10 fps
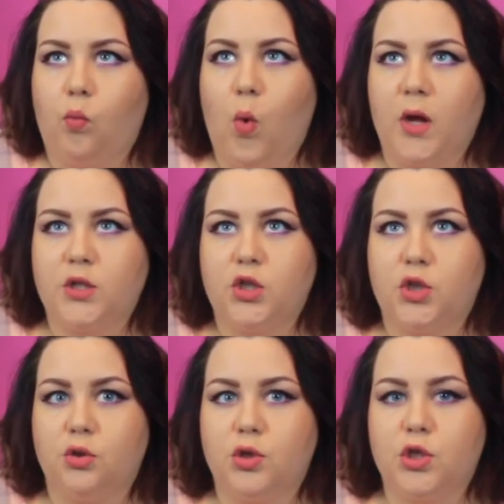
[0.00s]

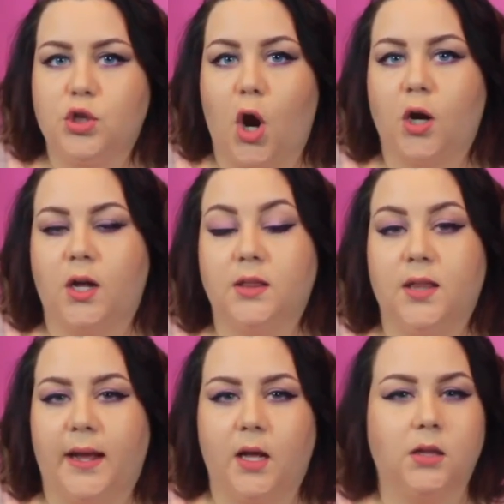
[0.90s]
wants to start
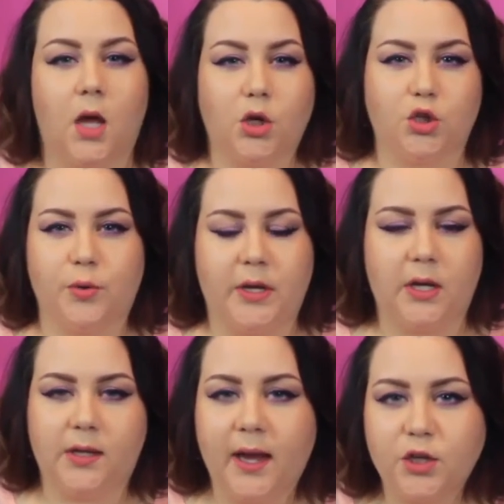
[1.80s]
a luxury
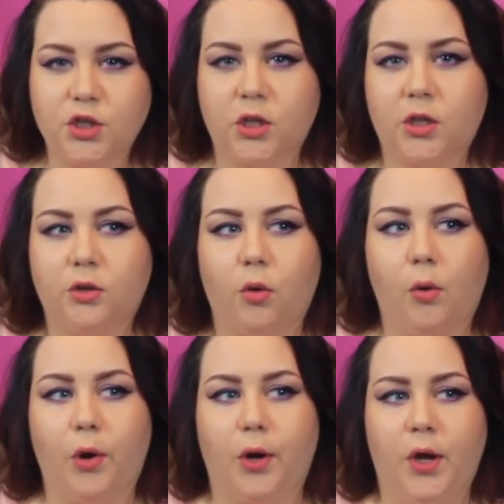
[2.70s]
collection,
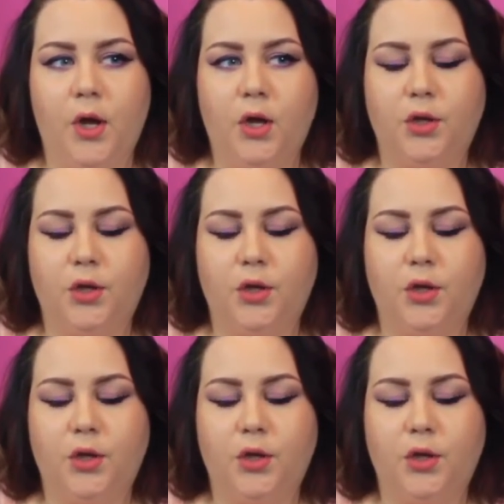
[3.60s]
or